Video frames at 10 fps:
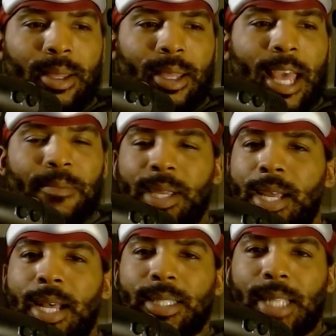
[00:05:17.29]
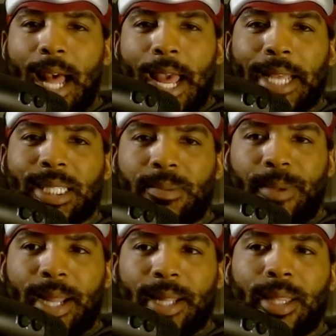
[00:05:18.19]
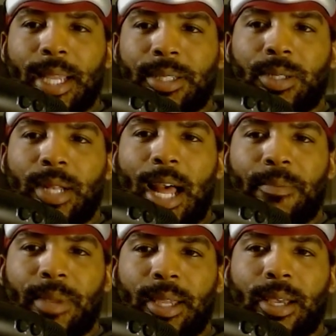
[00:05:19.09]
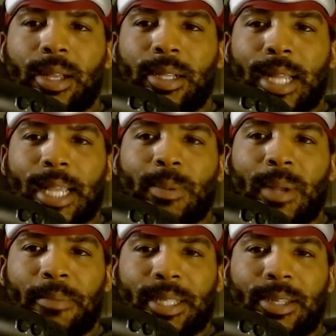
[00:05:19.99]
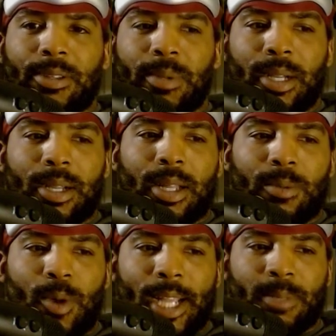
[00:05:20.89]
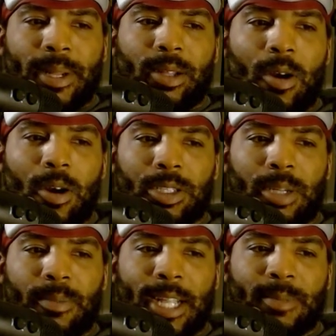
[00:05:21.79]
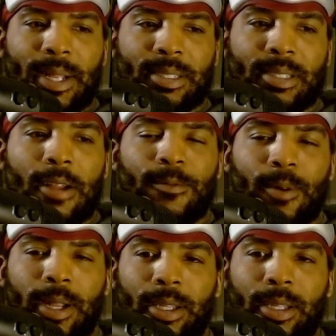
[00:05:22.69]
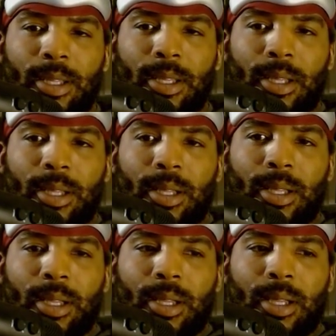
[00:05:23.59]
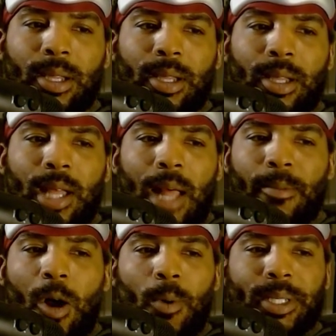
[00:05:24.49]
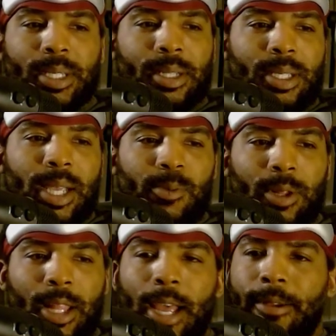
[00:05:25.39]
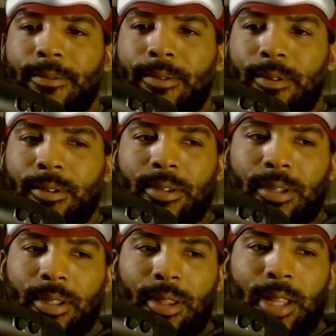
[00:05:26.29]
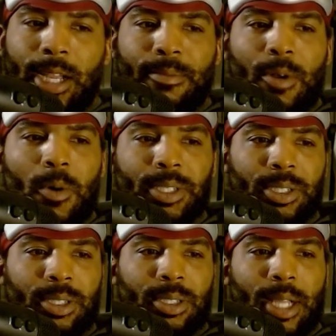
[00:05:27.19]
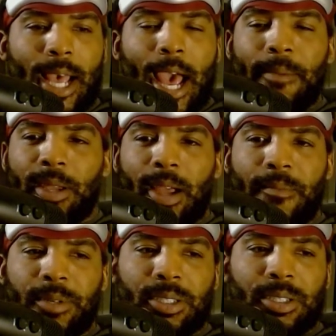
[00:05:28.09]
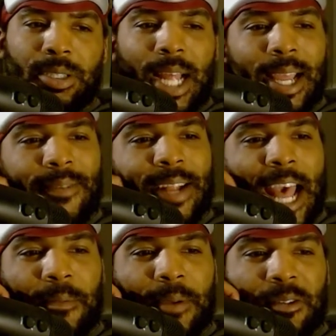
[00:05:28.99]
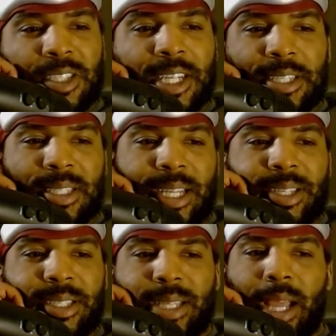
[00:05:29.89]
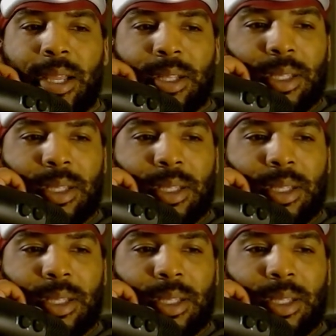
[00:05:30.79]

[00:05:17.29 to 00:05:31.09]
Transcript: And because I expect things to not be good, I expect myself to be uncomfortable, I expect hardship, and I expect suffering, I'm always content with life. Like, I'm always just happy. I'm just not even happy. I'm just in a zen state.